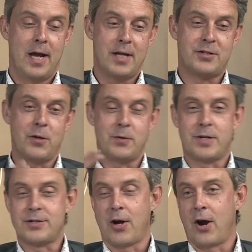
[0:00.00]
It's so
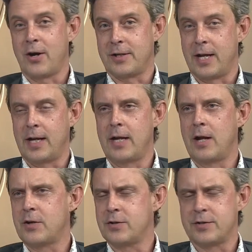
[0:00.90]
disheartening, and
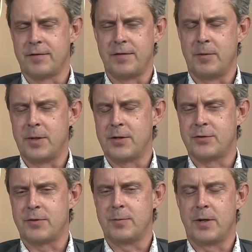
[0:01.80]
not just the film
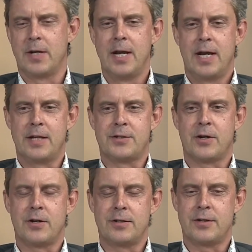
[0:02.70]
industry, but it's
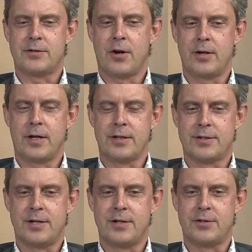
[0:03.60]
disheartening to
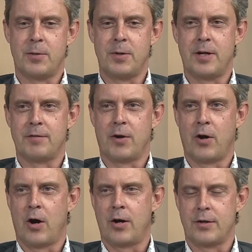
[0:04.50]
see so many of our
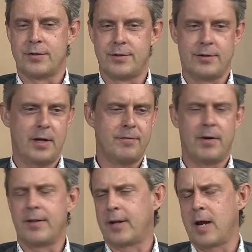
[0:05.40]
artists in
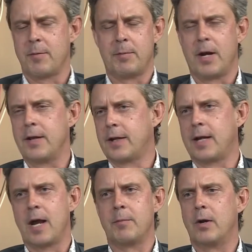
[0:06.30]
front of the camera, behind the
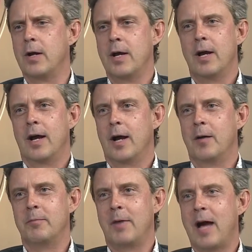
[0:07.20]
camera,
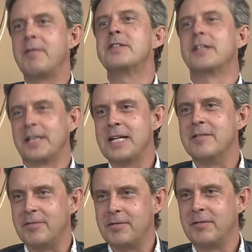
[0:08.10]
having to
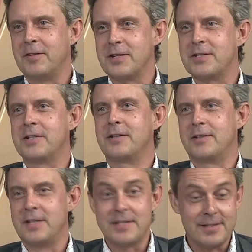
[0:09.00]
leave
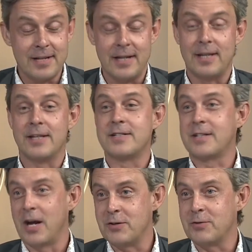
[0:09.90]
this city, this
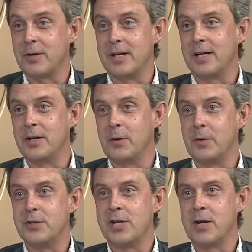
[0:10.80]
country,
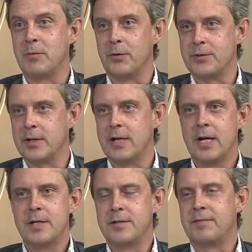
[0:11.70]
in general, to
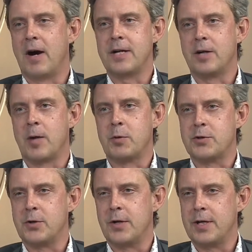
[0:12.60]
find
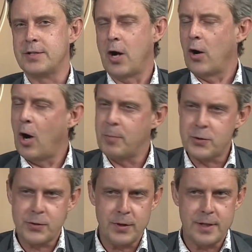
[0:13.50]
opportunities. Are
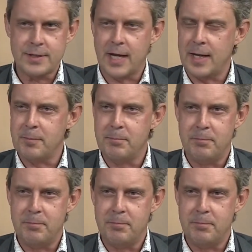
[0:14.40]
opportunities getting